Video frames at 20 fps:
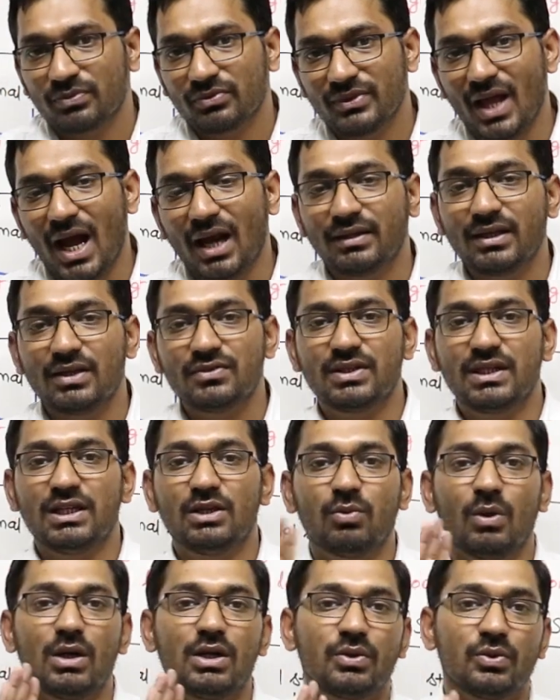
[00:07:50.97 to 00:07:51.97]
that is
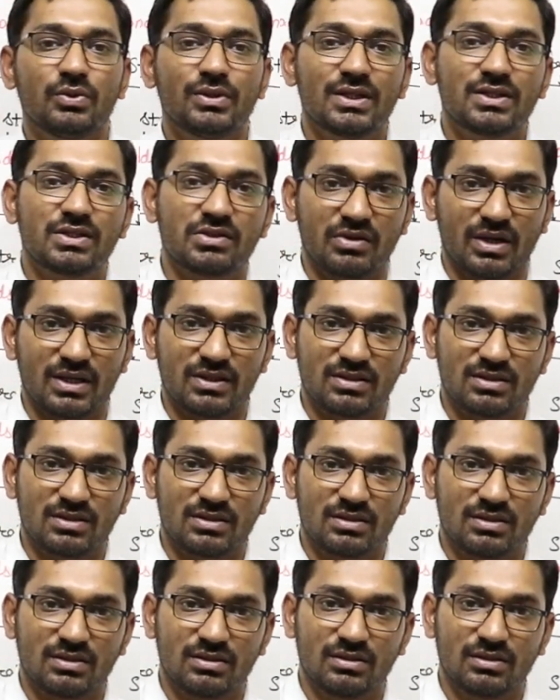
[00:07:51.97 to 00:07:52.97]
equal to the
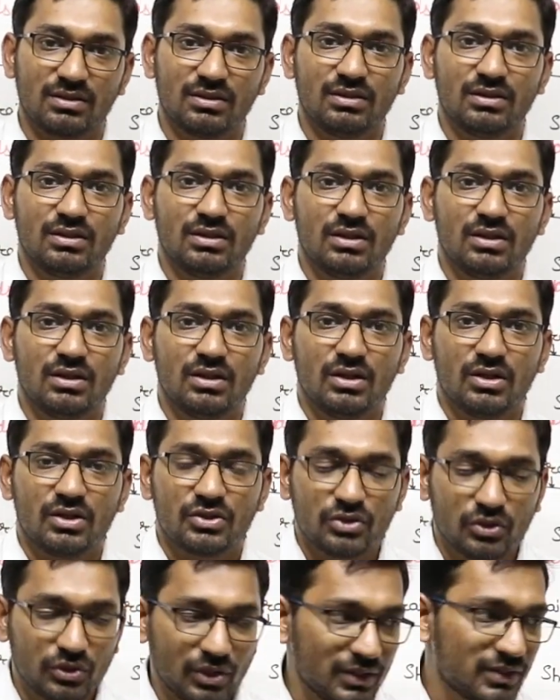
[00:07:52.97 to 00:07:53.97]
stress.
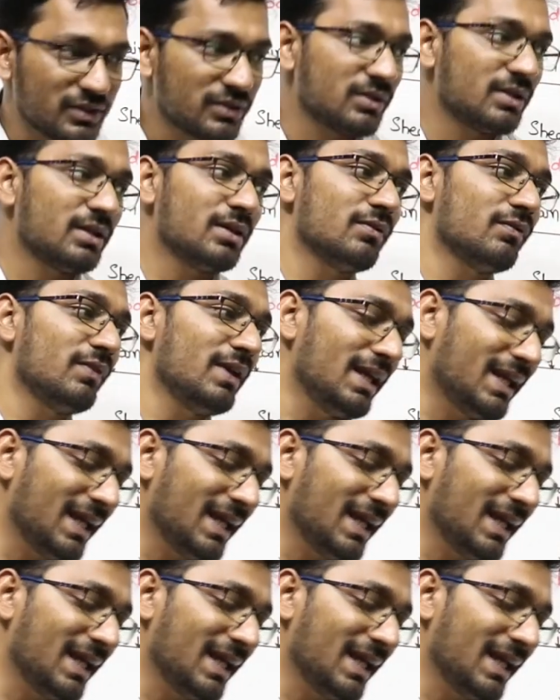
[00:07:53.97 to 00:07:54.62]
So we